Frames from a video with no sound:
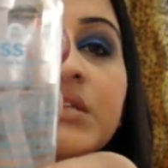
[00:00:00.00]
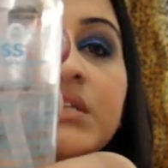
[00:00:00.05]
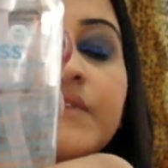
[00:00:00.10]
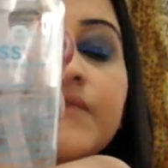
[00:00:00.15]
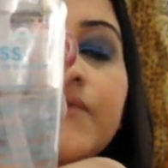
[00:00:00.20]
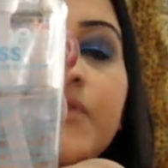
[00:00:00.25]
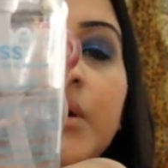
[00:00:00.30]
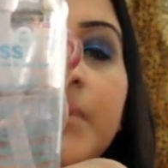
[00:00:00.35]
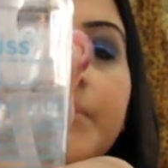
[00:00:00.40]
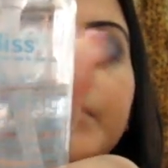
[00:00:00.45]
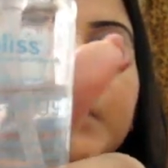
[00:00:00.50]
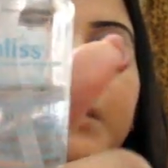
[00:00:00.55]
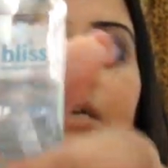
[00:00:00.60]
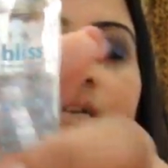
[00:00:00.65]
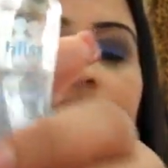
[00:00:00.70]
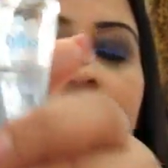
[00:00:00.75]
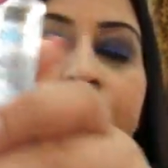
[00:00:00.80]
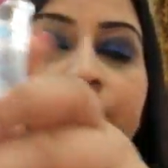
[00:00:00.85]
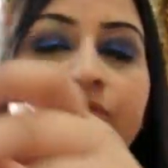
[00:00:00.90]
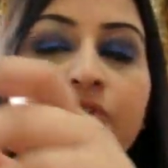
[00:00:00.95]
this from
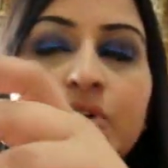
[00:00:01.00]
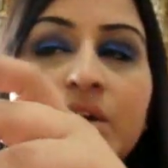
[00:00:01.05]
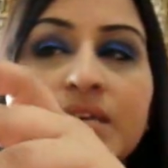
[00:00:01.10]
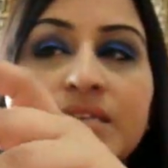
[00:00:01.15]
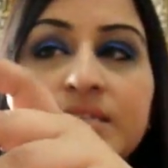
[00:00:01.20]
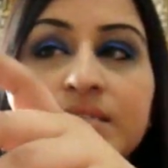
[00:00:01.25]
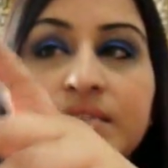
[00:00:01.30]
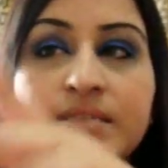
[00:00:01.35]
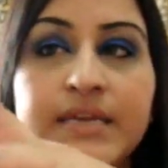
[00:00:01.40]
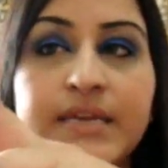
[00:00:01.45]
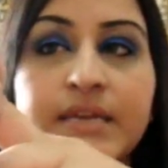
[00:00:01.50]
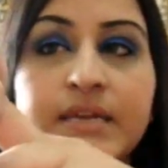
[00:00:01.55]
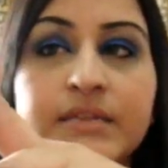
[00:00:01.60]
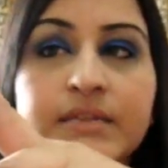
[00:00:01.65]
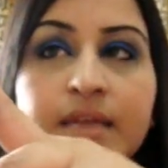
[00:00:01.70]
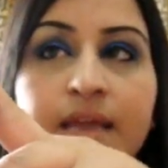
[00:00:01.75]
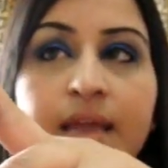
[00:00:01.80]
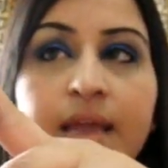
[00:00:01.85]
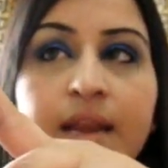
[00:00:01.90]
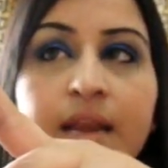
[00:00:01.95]
the Sephora sale
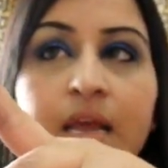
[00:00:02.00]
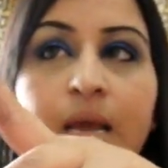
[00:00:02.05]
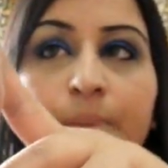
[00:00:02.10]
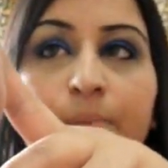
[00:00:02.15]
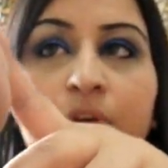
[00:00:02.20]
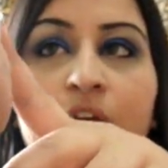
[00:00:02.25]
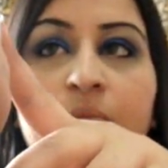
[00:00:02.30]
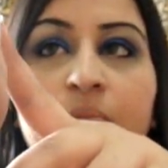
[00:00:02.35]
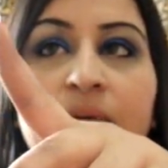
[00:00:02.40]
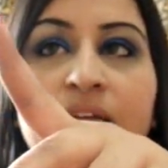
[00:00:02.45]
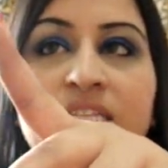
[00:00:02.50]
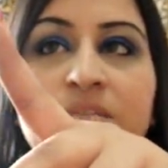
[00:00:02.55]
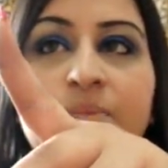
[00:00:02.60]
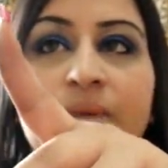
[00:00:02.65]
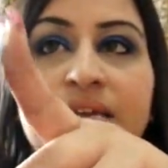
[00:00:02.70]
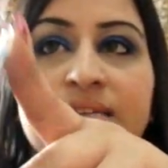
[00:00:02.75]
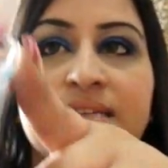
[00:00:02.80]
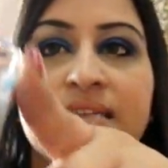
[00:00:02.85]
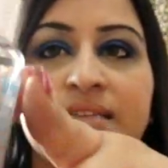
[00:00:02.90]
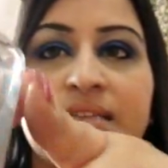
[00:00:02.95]
they had a couple of months
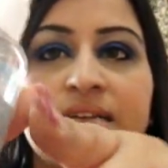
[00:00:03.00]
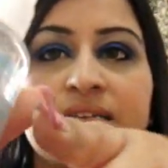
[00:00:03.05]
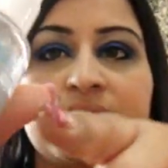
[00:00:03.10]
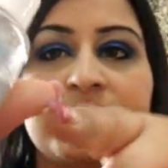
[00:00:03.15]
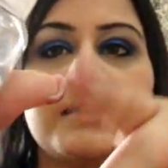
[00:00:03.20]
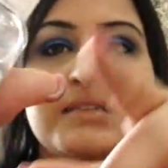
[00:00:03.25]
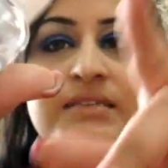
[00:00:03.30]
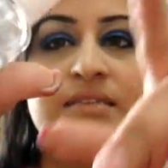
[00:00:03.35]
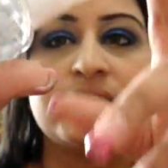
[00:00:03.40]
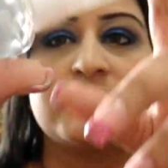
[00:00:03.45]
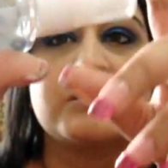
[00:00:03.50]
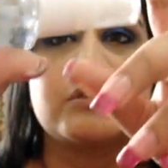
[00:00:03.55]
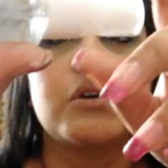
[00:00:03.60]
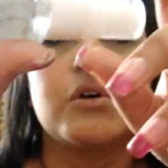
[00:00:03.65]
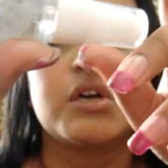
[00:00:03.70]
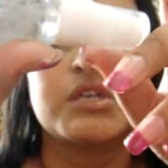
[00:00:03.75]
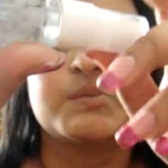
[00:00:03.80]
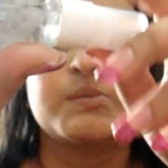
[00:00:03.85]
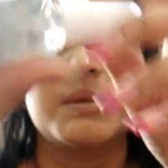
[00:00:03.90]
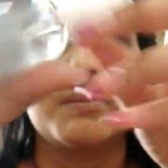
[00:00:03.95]
back Suntec City this
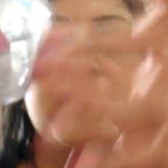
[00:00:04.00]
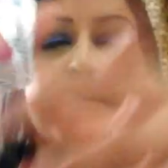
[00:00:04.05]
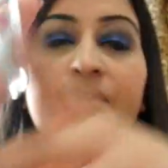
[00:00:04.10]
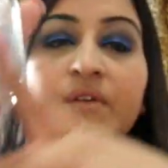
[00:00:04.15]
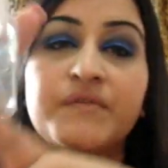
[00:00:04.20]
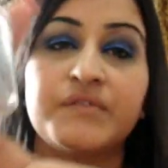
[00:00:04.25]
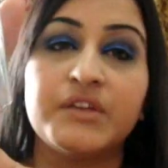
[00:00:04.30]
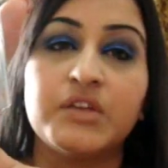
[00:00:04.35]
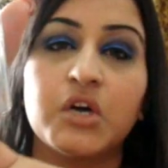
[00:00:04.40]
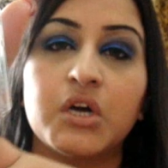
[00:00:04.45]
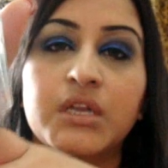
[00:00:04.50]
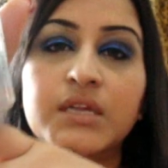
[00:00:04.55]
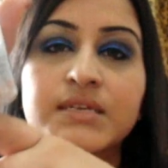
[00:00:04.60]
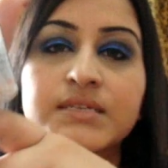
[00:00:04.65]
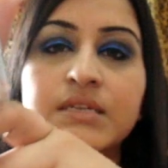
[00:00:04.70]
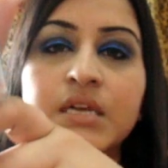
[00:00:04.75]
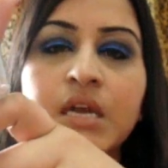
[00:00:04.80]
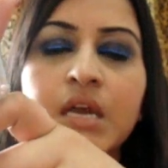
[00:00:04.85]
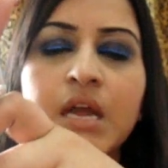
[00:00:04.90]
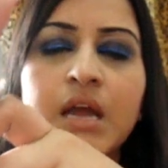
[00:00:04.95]
cost me about $50
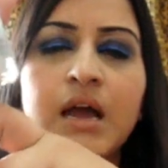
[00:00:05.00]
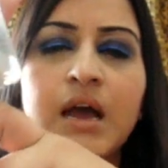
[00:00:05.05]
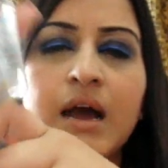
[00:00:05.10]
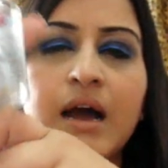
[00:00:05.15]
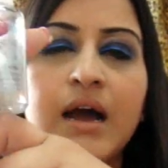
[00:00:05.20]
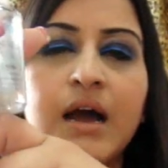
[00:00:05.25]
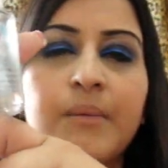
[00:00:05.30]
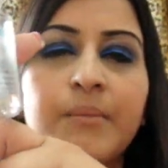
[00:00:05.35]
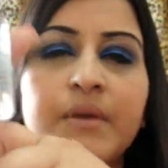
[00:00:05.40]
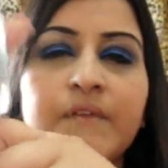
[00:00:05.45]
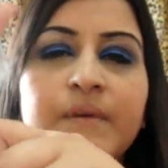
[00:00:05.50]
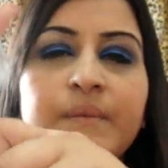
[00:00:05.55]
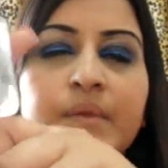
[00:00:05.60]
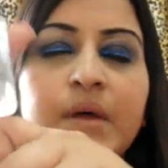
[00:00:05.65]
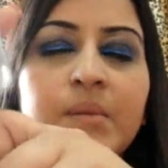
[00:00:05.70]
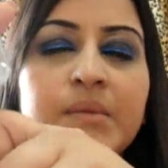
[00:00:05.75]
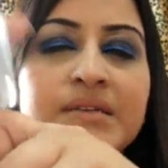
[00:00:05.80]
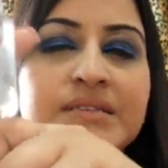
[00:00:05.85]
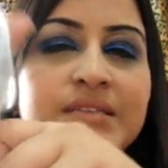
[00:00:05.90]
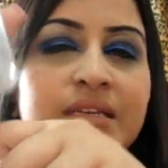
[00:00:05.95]
um, if I'm
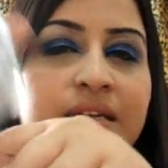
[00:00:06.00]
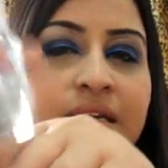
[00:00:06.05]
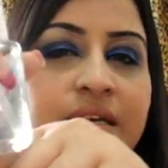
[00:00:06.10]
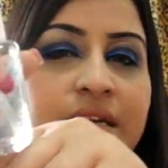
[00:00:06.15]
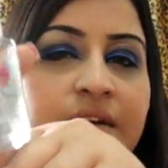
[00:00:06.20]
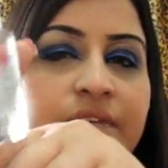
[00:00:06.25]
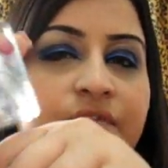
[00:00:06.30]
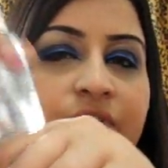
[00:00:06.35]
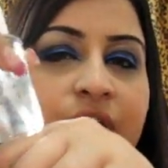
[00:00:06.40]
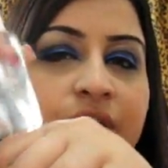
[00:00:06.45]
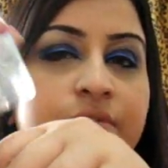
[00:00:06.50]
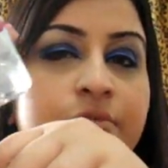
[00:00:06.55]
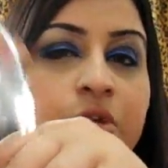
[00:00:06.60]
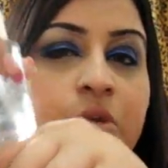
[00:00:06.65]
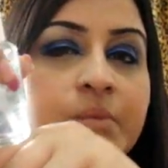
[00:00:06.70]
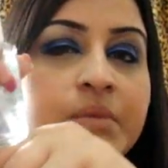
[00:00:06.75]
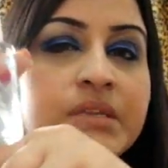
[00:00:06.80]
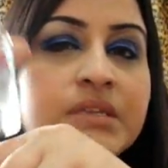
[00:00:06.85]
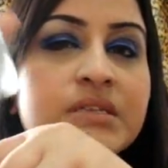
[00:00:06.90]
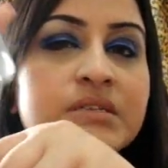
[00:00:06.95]
not mistaken a friend
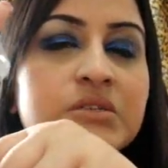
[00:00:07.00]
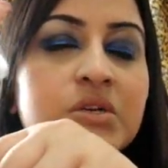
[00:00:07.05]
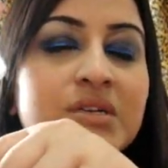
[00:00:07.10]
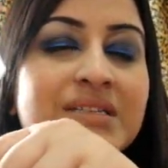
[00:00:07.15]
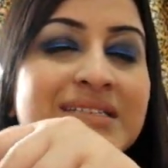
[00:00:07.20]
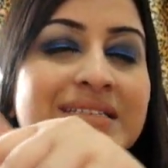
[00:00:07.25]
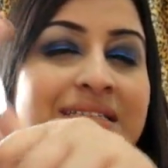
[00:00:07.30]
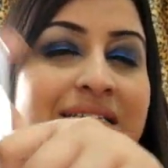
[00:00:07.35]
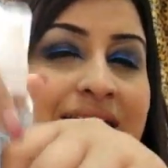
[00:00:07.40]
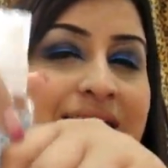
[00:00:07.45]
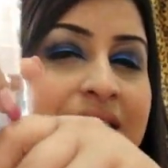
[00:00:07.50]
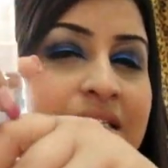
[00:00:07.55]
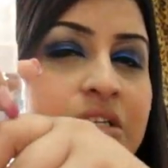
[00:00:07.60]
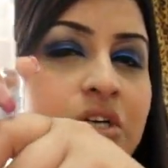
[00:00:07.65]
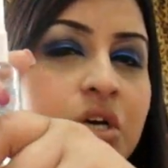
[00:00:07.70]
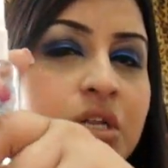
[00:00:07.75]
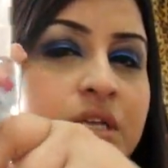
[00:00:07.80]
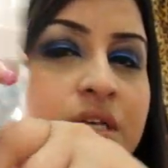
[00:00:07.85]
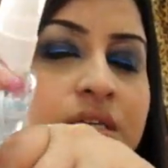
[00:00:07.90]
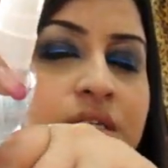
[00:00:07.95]
told me this cost $60
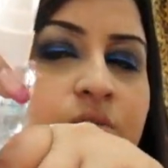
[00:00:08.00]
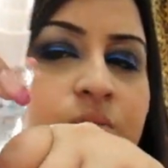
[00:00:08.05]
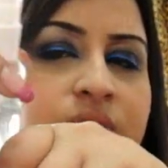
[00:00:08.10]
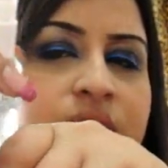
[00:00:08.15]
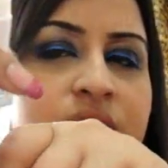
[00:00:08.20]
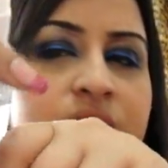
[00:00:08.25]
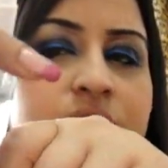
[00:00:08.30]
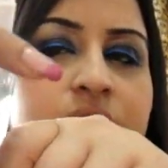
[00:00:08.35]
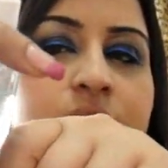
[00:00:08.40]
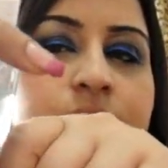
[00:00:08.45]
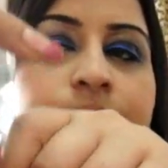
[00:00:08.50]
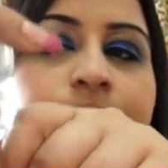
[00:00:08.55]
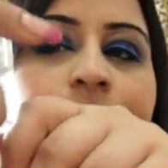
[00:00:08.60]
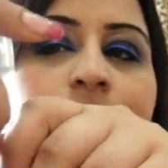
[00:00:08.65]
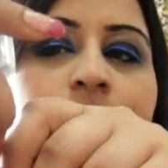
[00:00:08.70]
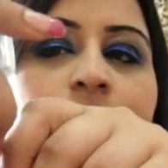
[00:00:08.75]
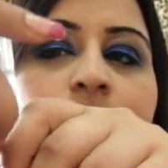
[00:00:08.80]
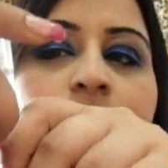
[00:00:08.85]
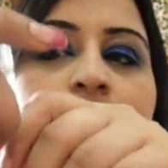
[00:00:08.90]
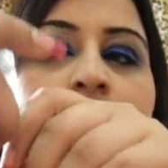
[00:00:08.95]
which is
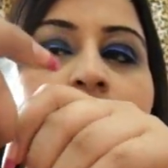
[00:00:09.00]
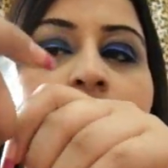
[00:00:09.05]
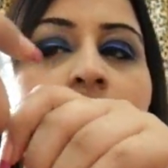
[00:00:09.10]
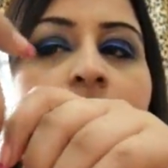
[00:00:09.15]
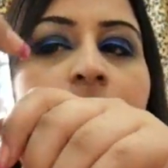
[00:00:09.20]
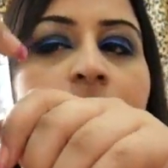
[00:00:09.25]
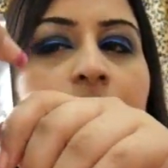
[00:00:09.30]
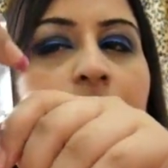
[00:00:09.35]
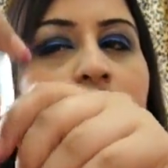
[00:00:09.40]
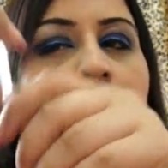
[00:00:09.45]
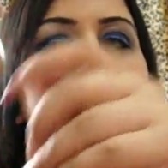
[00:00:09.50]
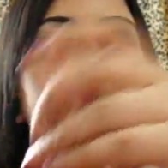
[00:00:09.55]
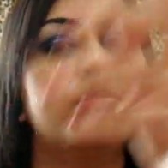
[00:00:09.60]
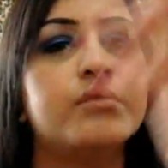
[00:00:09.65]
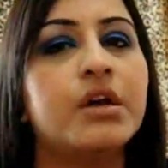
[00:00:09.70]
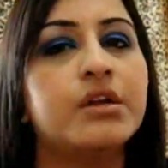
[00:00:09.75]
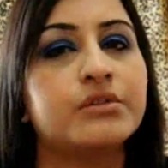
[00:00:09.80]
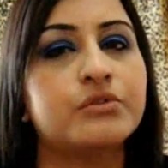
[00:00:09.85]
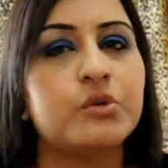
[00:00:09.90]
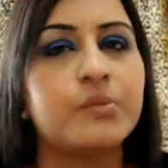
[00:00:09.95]

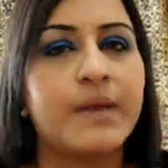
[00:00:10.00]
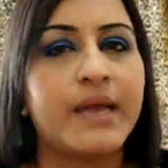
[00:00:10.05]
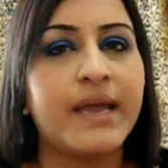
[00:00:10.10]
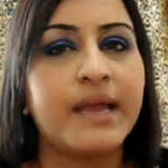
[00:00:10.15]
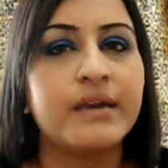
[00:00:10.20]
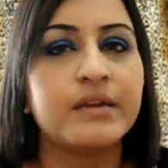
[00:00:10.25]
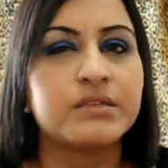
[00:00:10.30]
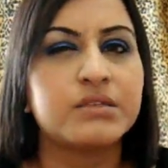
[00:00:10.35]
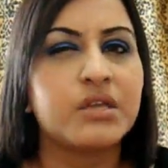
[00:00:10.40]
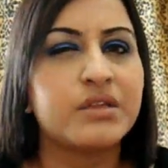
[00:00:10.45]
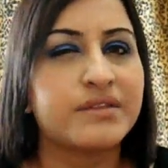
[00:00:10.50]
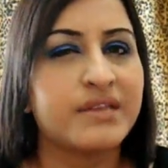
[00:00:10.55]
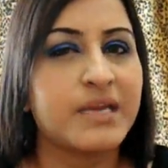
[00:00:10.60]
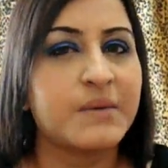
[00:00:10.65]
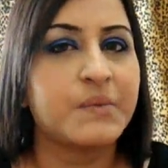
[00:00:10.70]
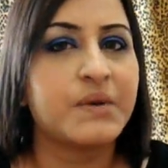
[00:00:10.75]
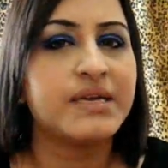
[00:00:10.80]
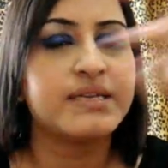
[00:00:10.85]
not too bad it's not that